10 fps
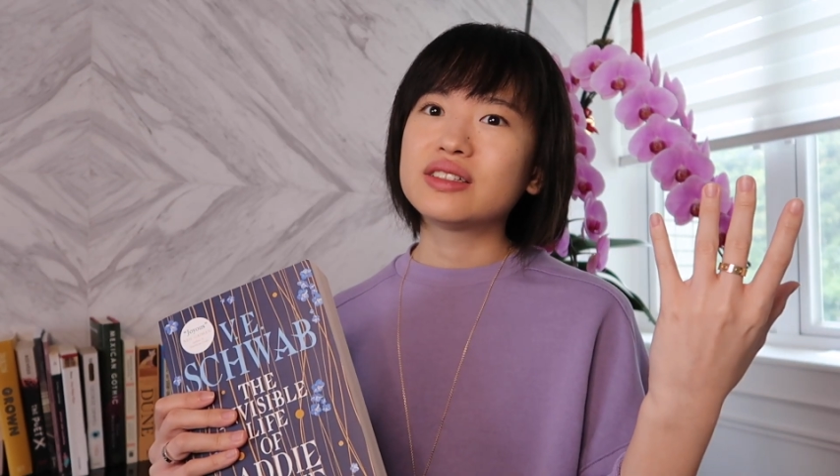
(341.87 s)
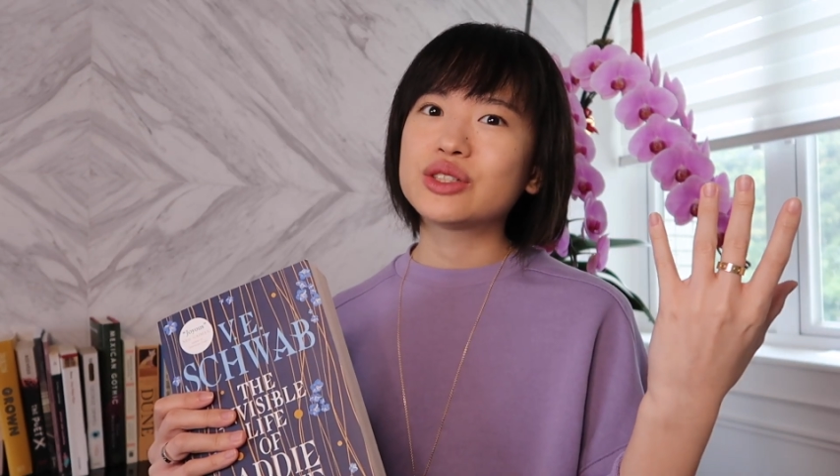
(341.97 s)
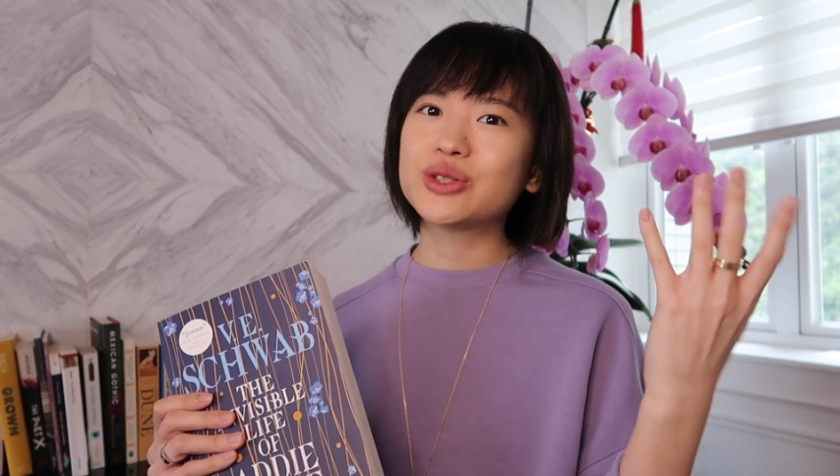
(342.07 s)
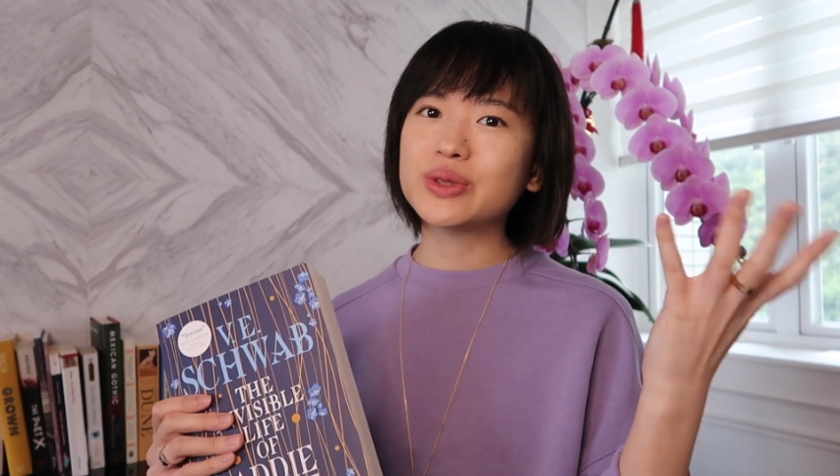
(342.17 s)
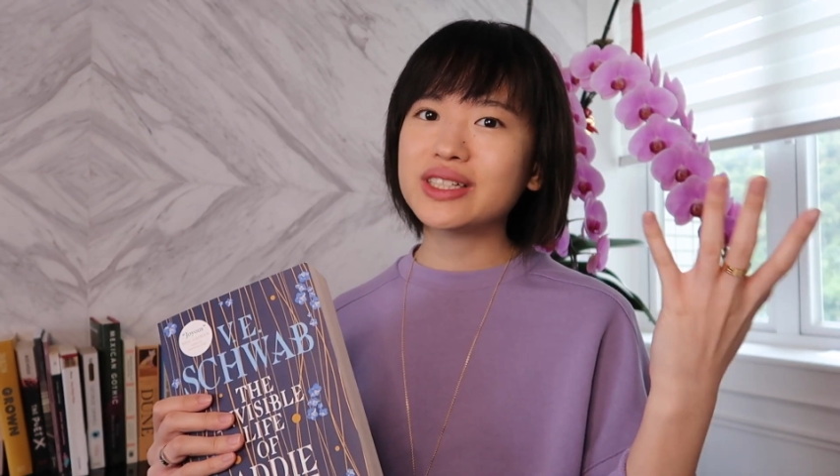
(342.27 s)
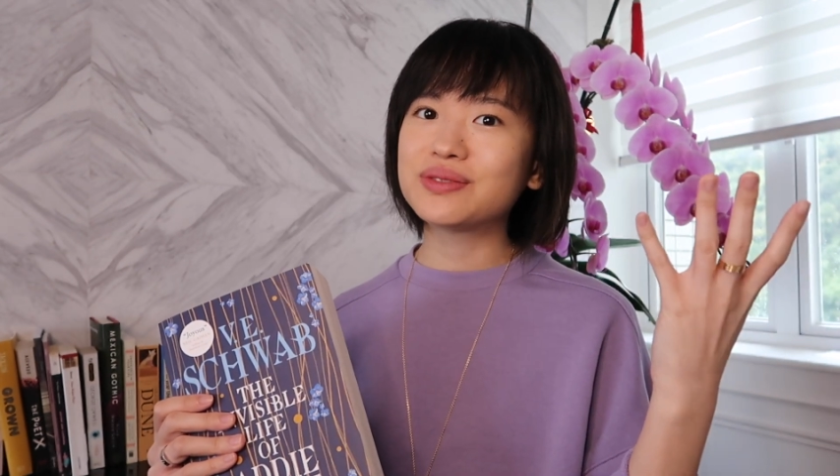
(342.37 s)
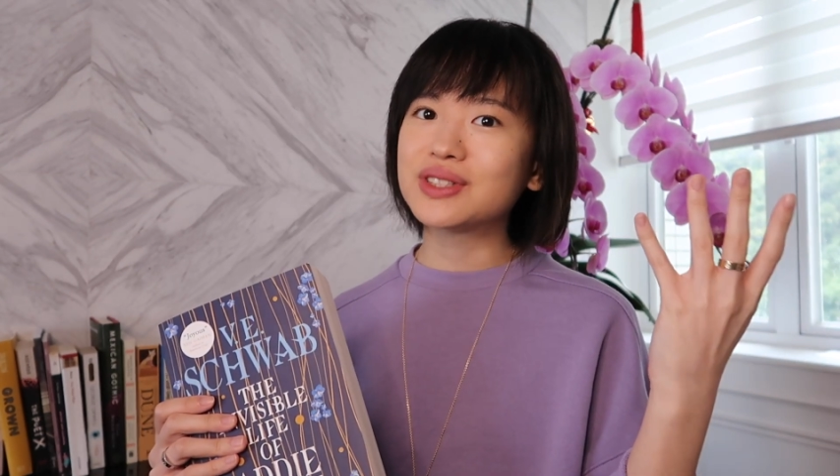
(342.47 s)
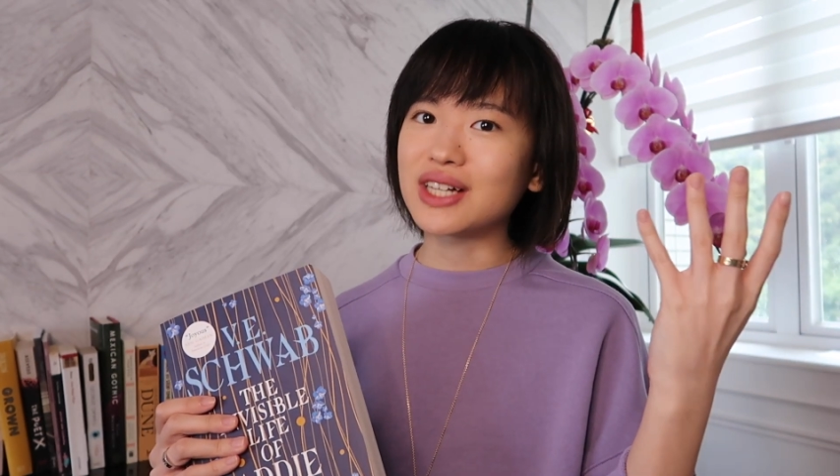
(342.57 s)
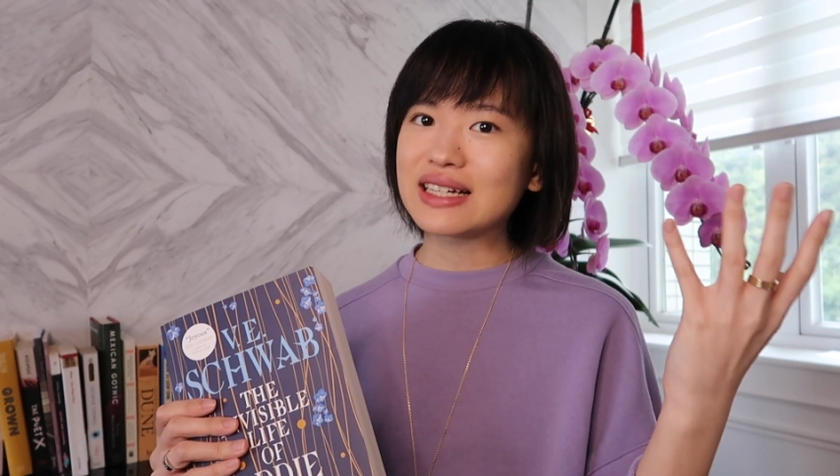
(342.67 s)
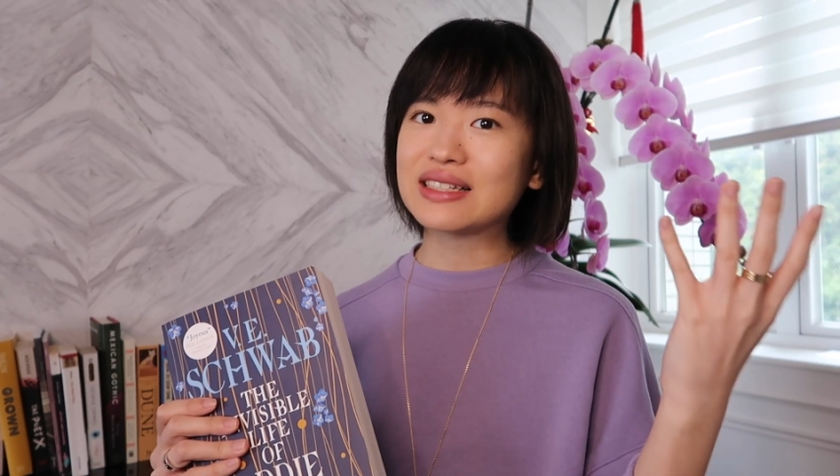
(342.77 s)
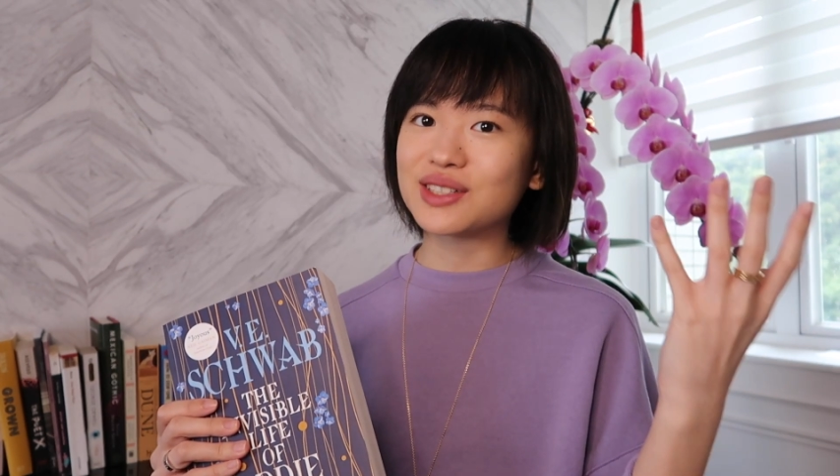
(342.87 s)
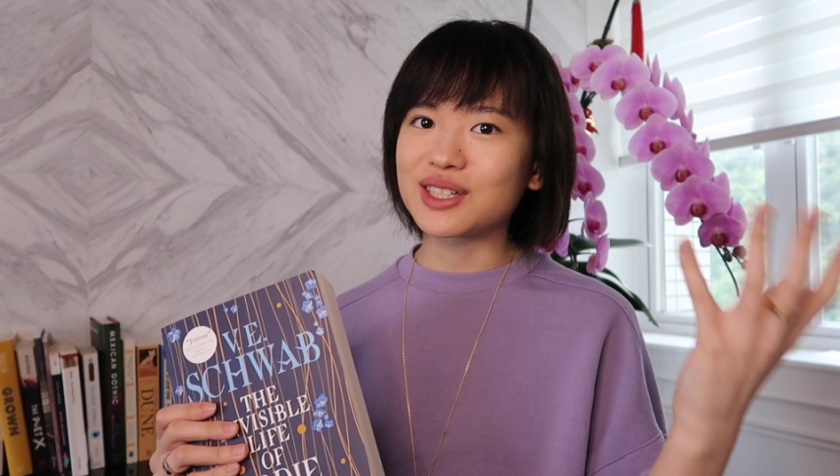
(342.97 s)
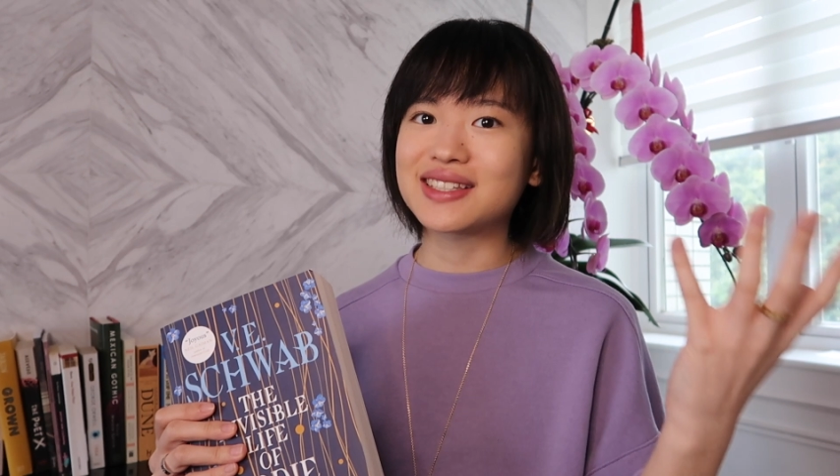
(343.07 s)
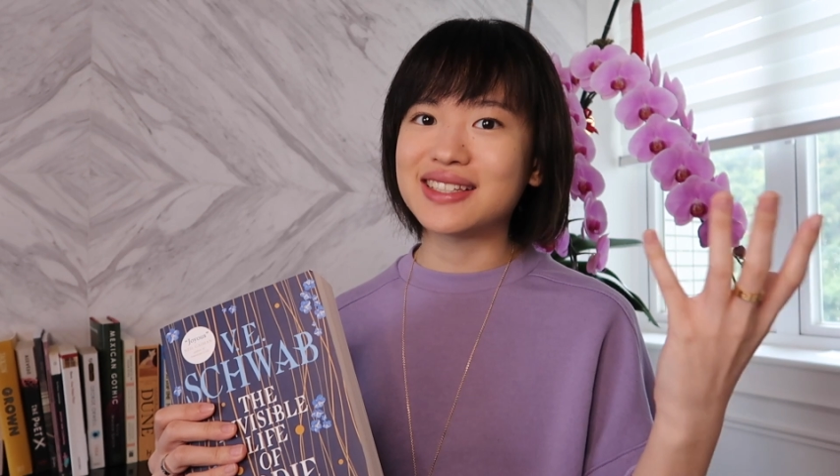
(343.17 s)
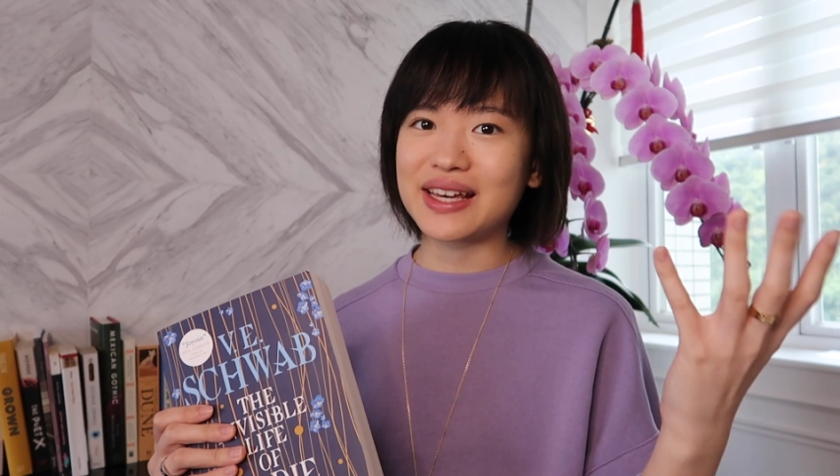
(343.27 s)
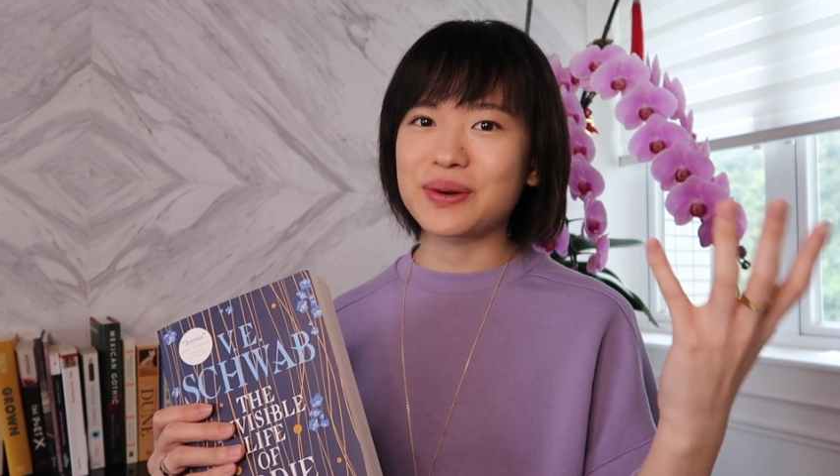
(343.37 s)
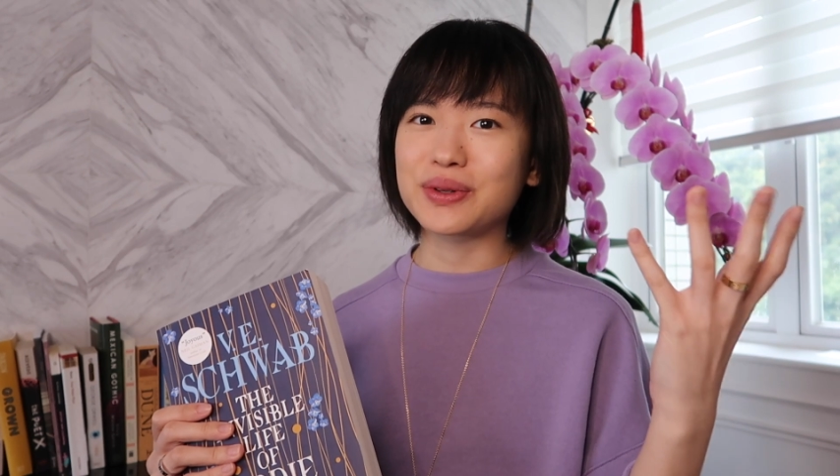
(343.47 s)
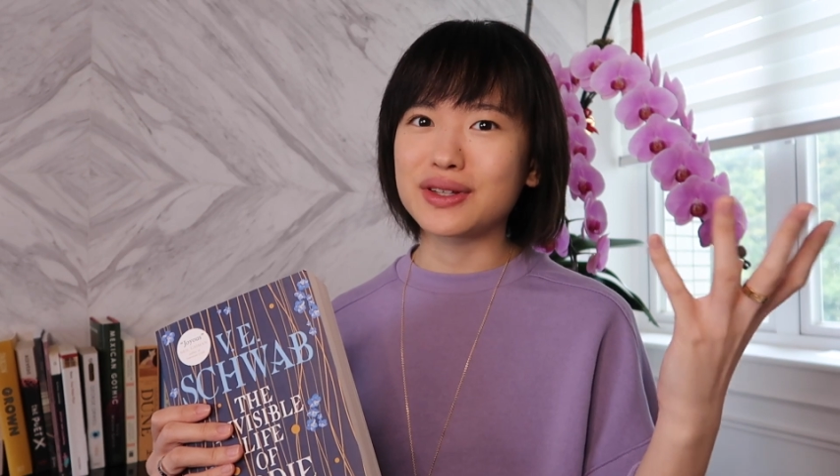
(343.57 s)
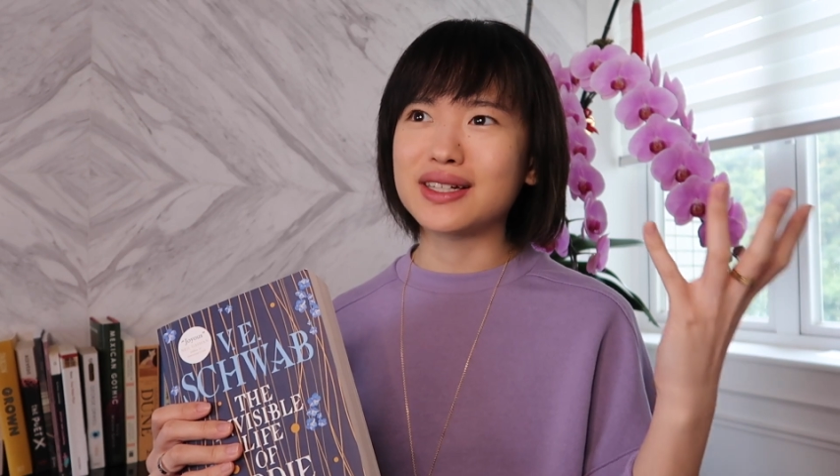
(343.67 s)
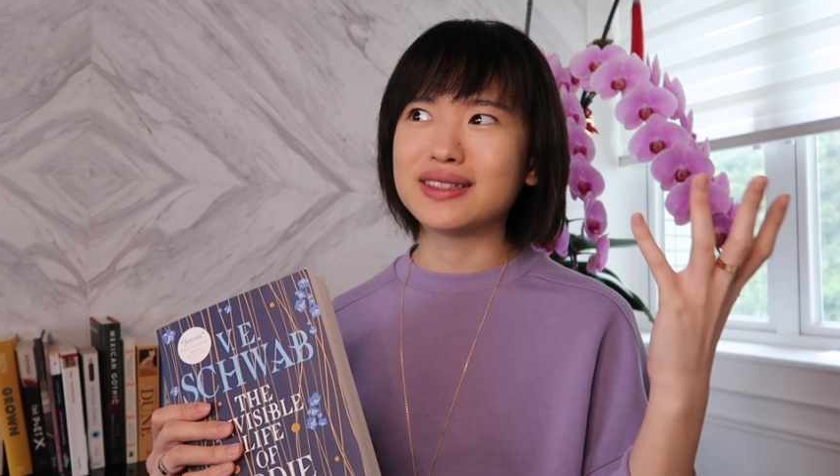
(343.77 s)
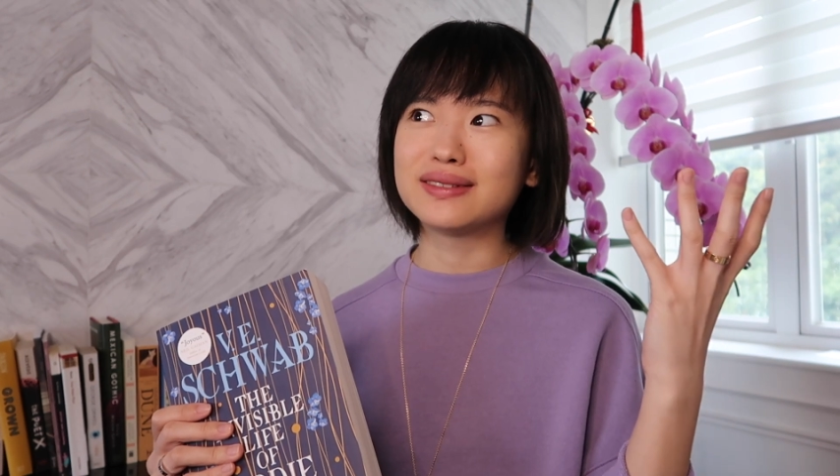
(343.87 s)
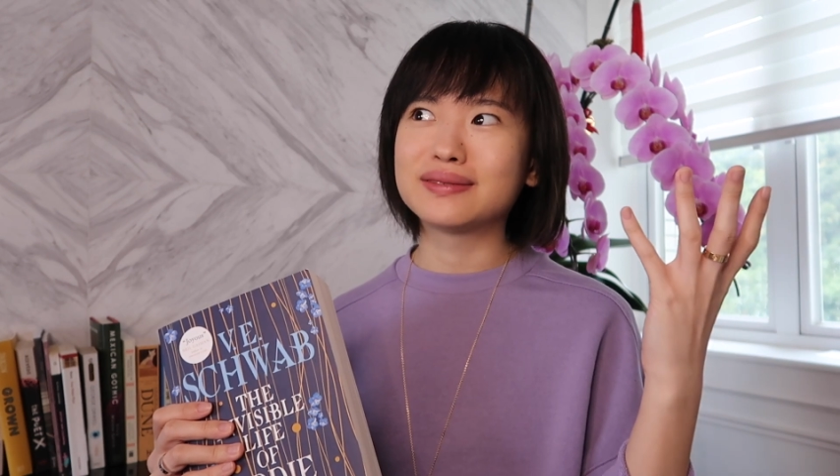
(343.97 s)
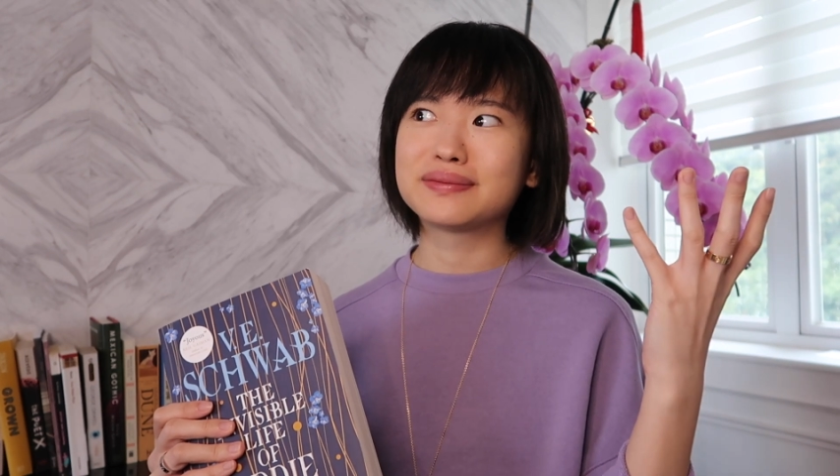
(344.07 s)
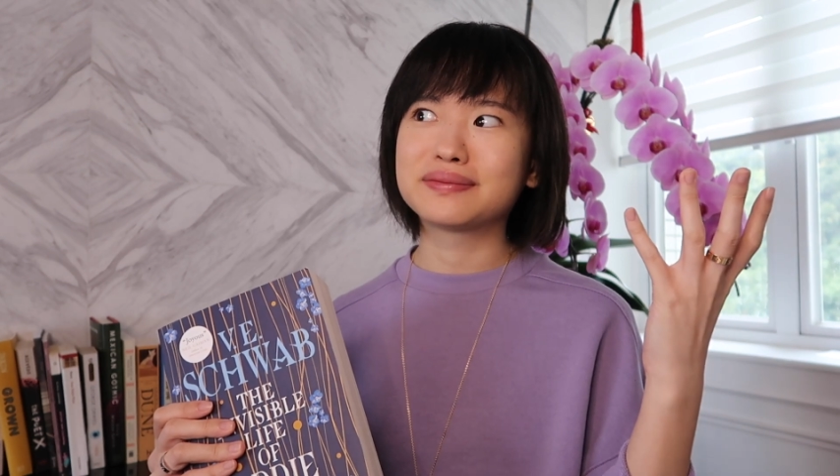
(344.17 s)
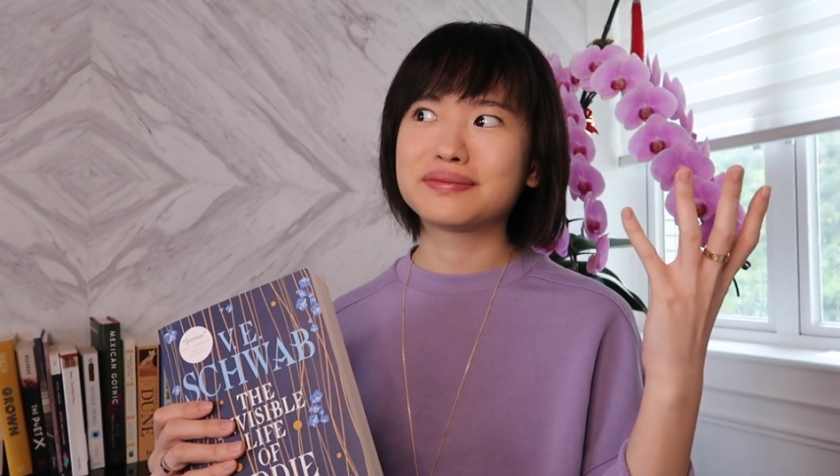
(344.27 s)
she really does just stay within